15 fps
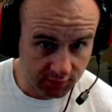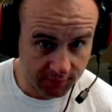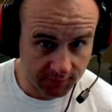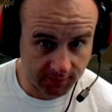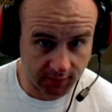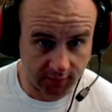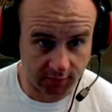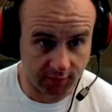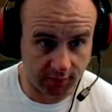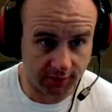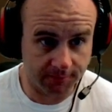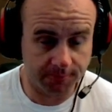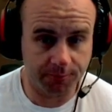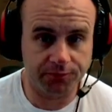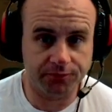Oh, great.
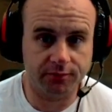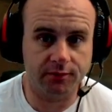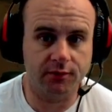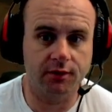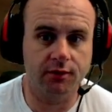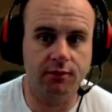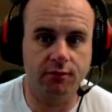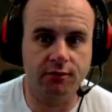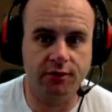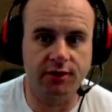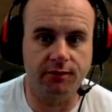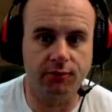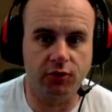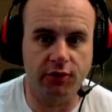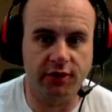
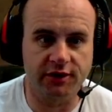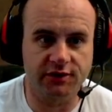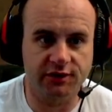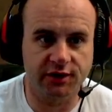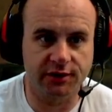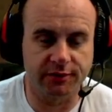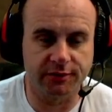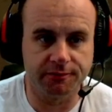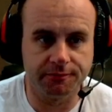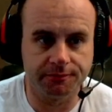Got more guys coming.